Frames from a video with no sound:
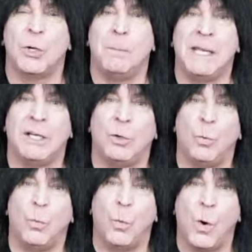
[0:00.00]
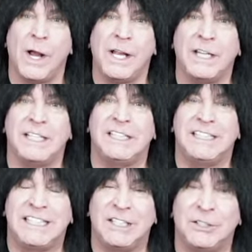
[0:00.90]
no matter what
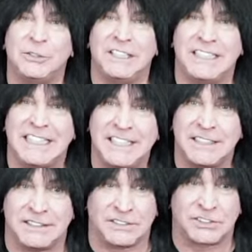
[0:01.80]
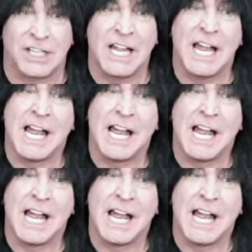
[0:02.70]
year it is,